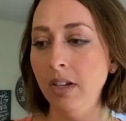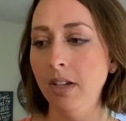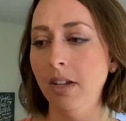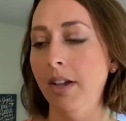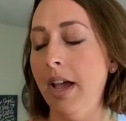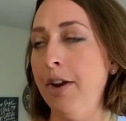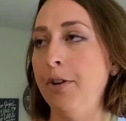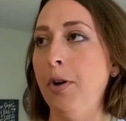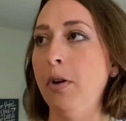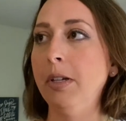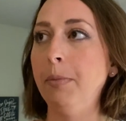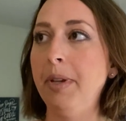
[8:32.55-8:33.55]
I don't
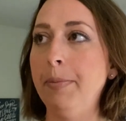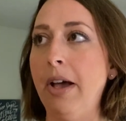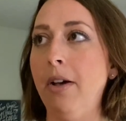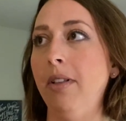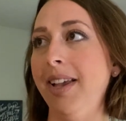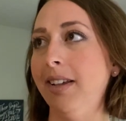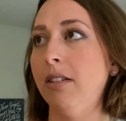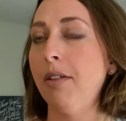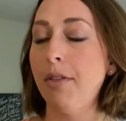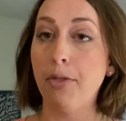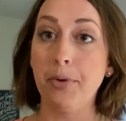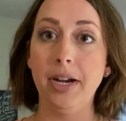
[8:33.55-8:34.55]
know, it'd be about like
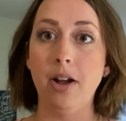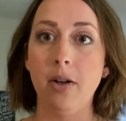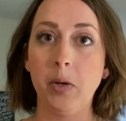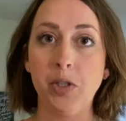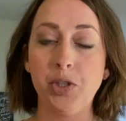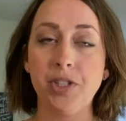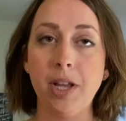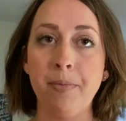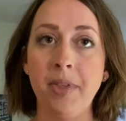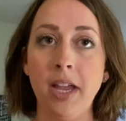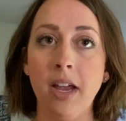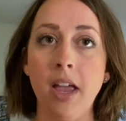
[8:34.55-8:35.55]
$3 or
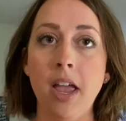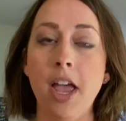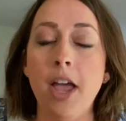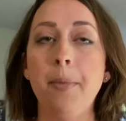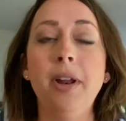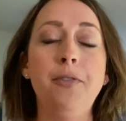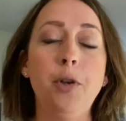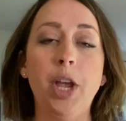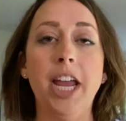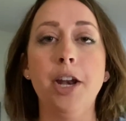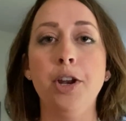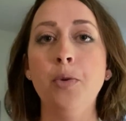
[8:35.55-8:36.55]
something. But if you
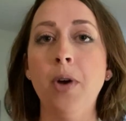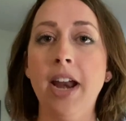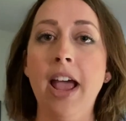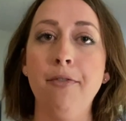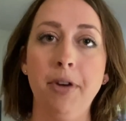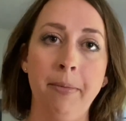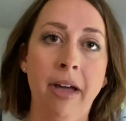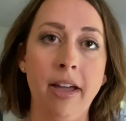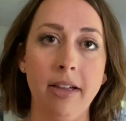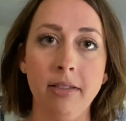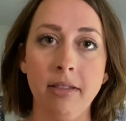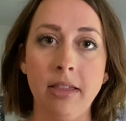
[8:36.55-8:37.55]
get a new one every
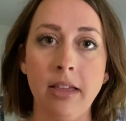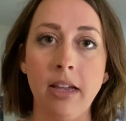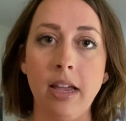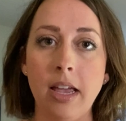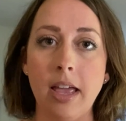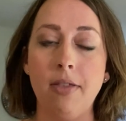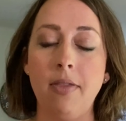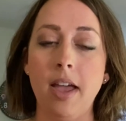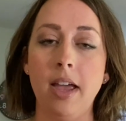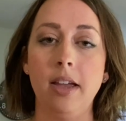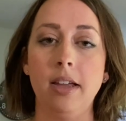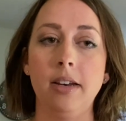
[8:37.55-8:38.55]
month,
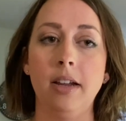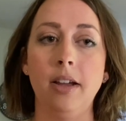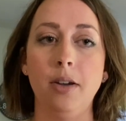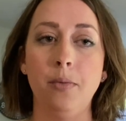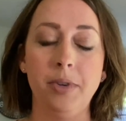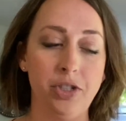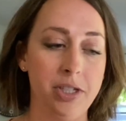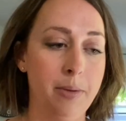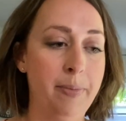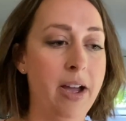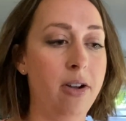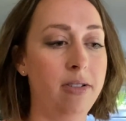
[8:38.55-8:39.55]
then, which is
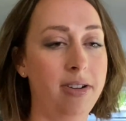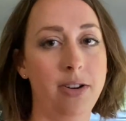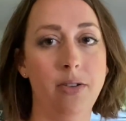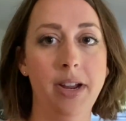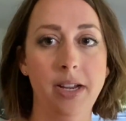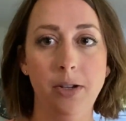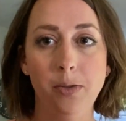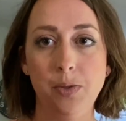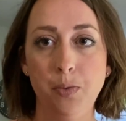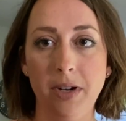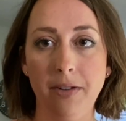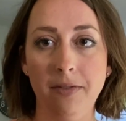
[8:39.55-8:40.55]
about, I use
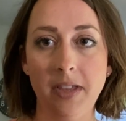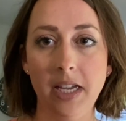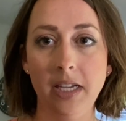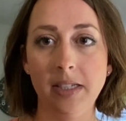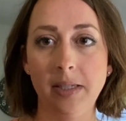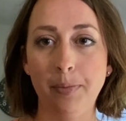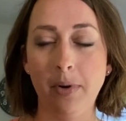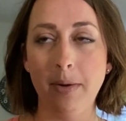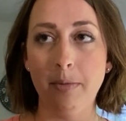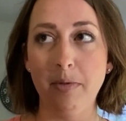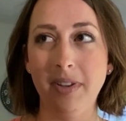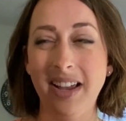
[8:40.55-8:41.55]
one of these,
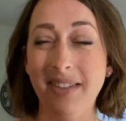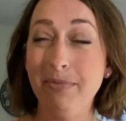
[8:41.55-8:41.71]
probably